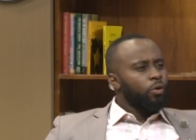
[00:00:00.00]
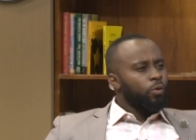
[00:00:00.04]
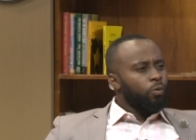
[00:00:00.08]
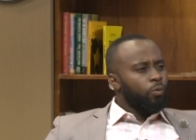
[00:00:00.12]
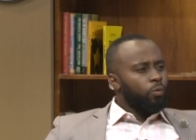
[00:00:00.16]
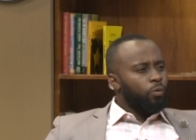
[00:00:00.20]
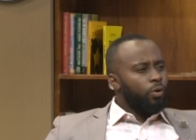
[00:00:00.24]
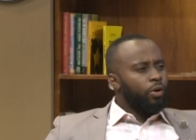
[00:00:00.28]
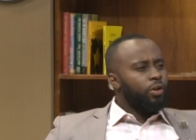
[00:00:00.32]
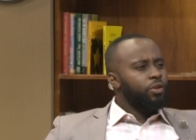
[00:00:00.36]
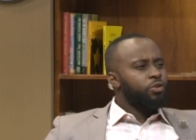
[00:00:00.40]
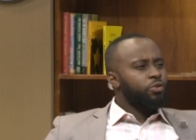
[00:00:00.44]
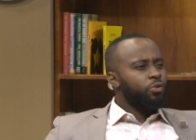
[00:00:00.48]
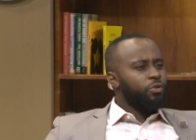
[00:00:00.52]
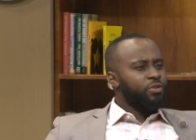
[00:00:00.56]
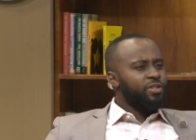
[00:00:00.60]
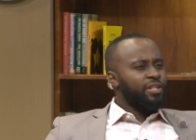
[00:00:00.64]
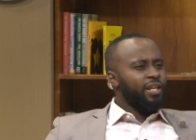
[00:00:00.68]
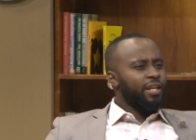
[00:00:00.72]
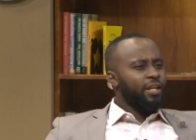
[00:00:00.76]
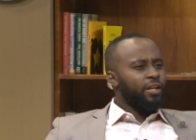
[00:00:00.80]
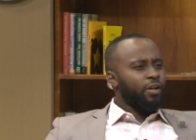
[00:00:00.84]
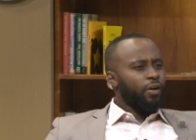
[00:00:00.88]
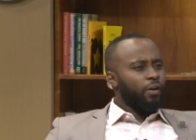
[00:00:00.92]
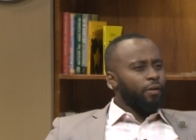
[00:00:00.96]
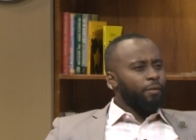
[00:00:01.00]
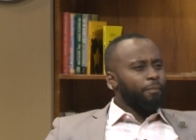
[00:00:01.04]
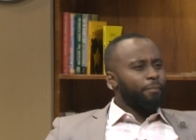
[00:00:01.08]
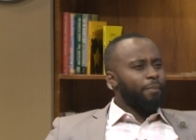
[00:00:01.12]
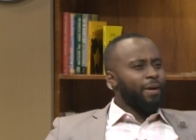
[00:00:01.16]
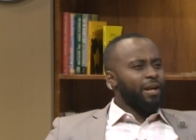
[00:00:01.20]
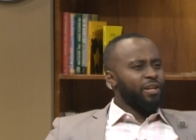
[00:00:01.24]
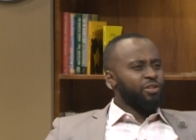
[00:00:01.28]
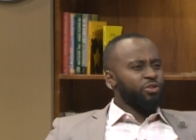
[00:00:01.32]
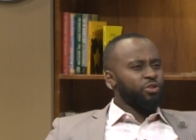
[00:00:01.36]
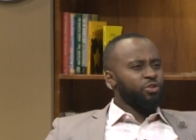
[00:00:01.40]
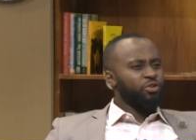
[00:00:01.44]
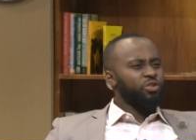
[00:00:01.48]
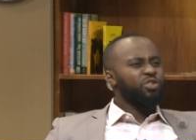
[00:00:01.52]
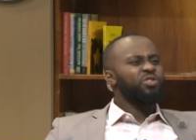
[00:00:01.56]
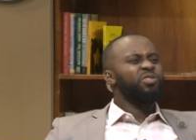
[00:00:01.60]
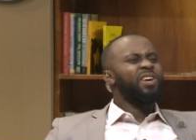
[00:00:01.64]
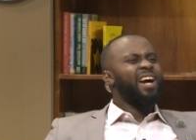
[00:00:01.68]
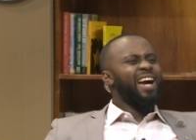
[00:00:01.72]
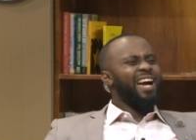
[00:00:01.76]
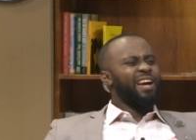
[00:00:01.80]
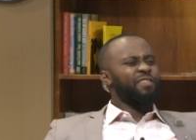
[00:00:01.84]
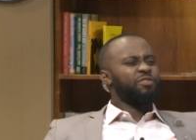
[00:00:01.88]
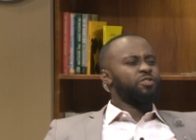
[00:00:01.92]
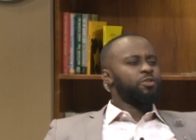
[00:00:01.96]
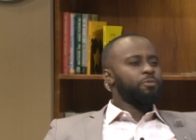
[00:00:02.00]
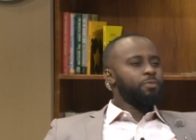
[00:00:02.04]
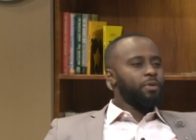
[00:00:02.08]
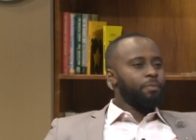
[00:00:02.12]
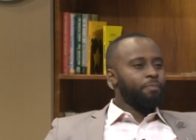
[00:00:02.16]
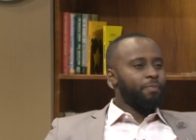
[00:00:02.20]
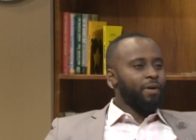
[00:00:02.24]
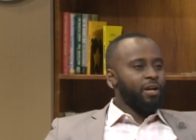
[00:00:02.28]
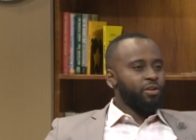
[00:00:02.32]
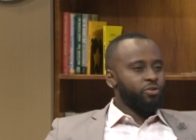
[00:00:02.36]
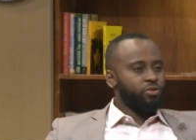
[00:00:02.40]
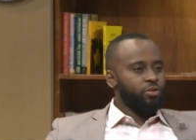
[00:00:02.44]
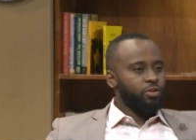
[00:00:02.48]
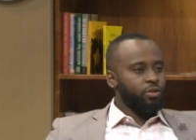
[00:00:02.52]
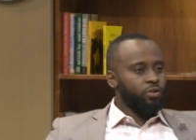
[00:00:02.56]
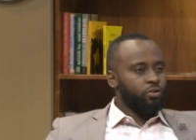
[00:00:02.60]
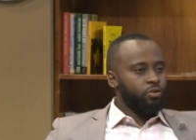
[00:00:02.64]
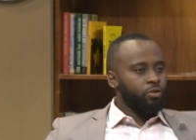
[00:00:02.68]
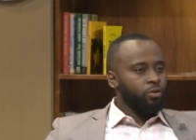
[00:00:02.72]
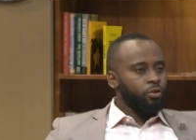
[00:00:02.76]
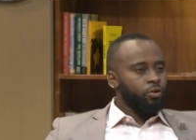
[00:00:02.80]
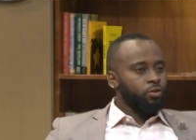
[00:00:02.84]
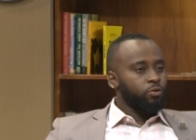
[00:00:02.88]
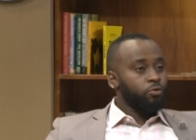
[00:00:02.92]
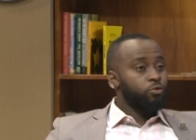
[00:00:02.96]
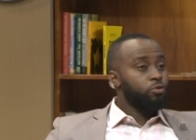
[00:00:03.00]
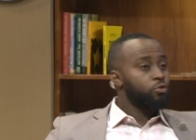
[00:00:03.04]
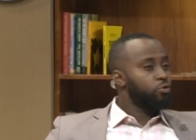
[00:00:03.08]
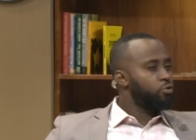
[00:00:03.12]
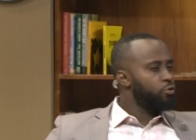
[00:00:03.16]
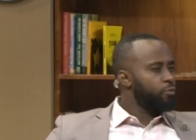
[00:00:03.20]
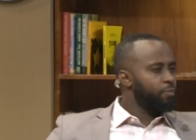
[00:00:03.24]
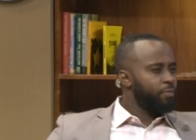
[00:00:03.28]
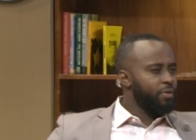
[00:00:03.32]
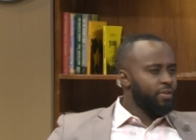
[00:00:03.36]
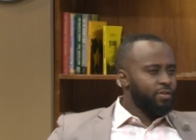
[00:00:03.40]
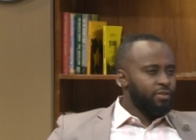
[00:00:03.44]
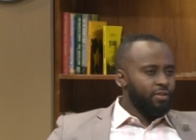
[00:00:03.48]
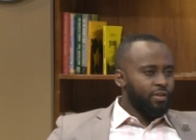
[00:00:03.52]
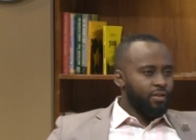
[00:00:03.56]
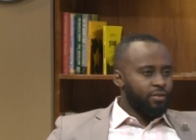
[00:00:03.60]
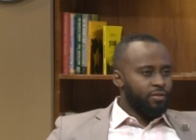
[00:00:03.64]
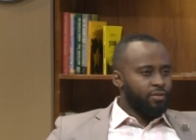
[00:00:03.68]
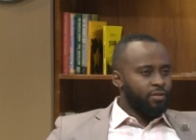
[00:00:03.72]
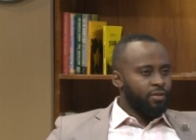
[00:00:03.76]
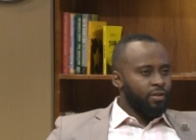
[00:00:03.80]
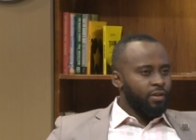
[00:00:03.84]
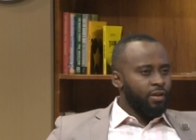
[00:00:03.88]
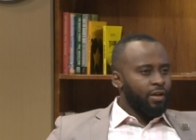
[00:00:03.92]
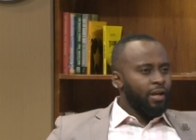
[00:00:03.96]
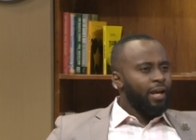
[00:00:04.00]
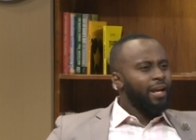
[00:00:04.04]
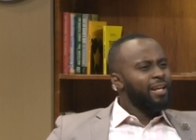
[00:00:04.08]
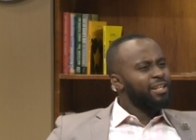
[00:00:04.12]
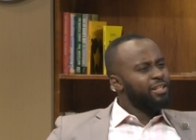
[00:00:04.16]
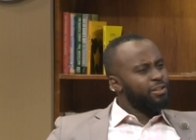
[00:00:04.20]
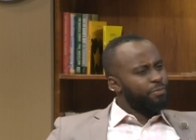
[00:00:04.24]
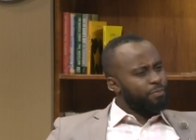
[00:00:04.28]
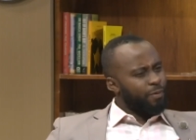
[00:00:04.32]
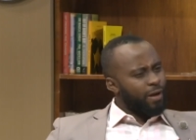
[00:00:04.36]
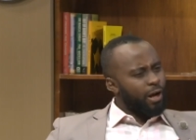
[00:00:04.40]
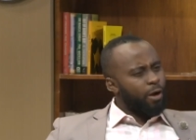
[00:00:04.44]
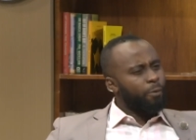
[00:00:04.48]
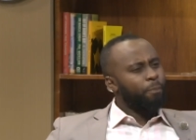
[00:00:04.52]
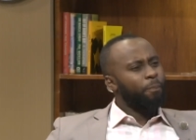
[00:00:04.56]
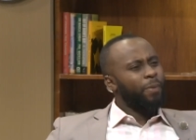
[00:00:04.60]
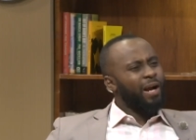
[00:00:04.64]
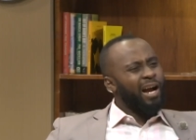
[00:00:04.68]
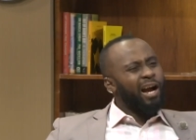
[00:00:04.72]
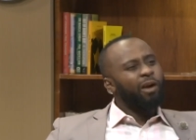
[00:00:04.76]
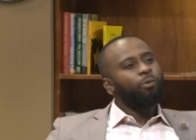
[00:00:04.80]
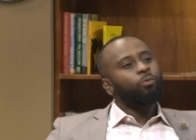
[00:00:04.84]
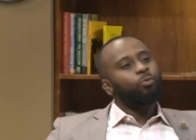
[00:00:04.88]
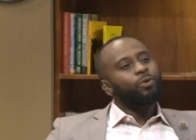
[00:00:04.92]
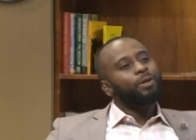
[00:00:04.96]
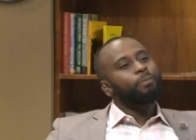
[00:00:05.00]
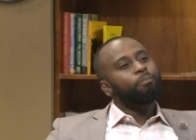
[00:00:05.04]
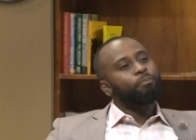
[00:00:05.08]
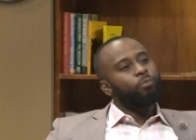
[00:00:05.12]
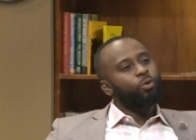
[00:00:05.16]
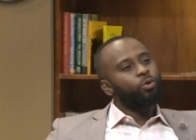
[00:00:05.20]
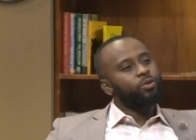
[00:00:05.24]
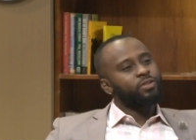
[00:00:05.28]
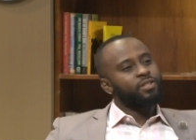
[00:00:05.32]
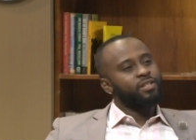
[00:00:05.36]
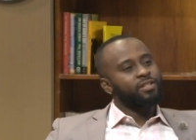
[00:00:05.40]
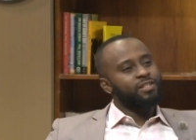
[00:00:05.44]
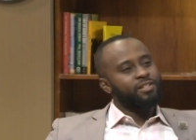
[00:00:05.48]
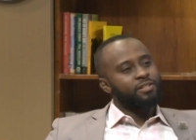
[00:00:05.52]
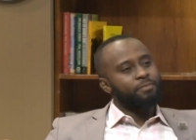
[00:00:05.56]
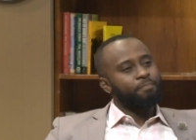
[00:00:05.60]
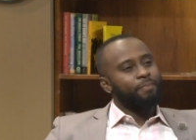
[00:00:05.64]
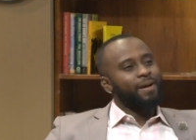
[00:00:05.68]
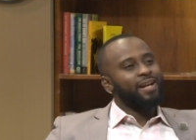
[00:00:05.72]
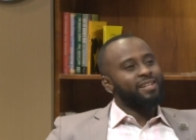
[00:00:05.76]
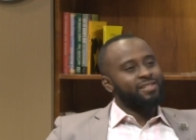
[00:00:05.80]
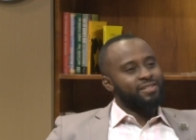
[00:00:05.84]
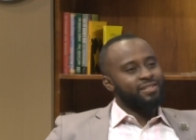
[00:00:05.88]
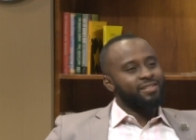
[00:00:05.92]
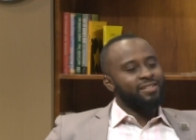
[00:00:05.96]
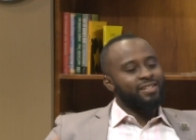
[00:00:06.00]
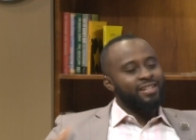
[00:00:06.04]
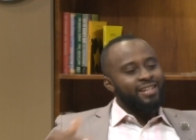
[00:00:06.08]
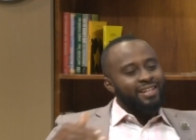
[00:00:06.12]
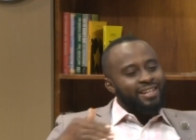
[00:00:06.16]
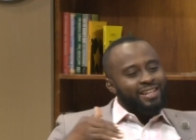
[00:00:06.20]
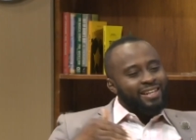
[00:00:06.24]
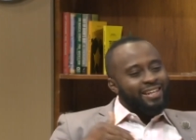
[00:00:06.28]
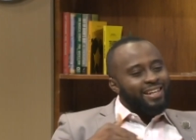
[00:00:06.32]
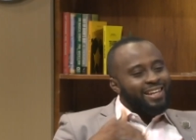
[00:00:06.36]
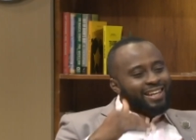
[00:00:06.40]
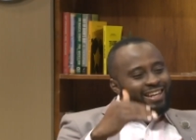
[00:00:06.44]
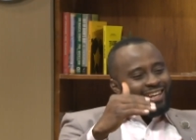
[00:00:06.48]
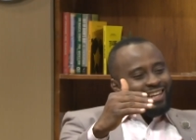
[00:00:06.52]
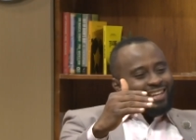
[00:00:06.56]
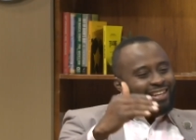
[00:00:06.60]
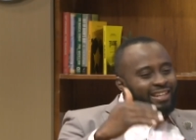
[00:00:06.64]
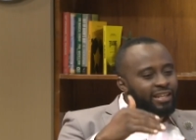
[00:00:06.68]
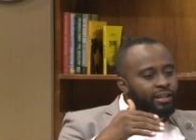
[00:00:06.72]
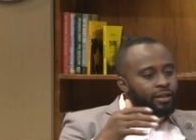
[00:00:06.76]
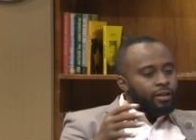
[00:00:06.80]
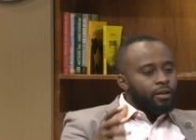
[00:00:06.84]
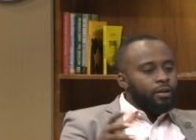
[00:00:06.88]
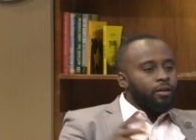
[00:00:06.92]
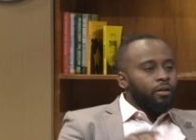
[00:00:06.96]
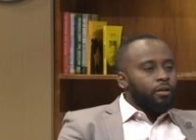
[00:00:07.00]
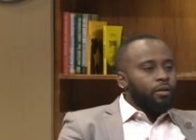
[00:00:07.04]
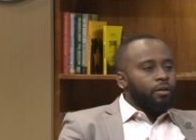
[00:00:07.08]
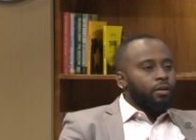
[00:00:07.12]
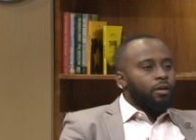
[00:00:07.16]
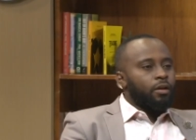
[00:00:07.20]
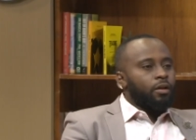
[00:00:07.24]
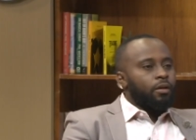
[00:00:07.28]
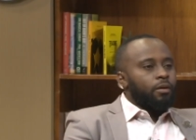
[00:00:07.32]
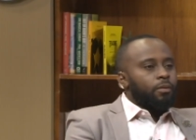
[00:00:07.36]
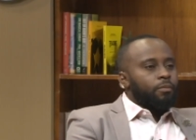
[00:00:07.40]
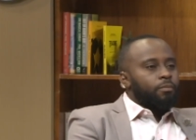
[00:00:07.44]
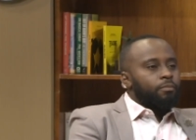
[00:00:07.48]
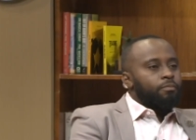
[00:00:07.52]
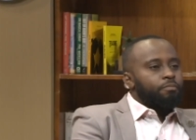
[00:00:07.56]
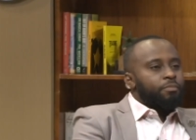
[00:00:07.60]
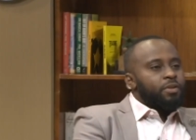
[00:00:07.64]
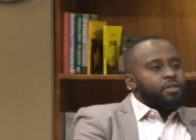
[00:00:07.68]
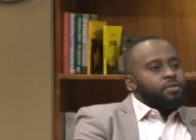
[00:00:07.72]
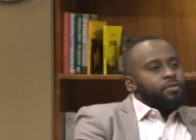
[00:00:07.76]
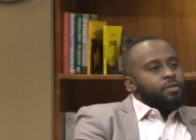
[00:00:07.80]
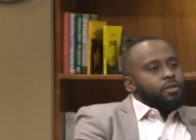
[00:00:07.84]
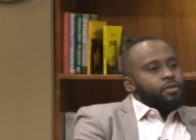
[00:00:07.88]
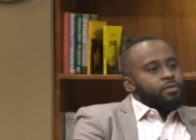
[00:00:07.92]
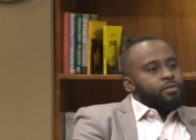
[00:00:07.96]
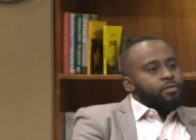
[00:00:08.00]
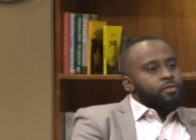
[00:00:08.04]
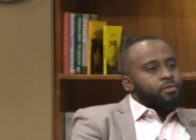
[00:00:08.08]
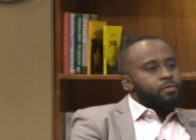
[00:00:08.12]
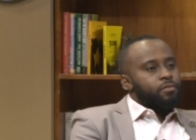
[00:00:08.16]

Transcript: What is your take on passion? Do you have to be passionate to do business? It's how, how important is passion in um, business?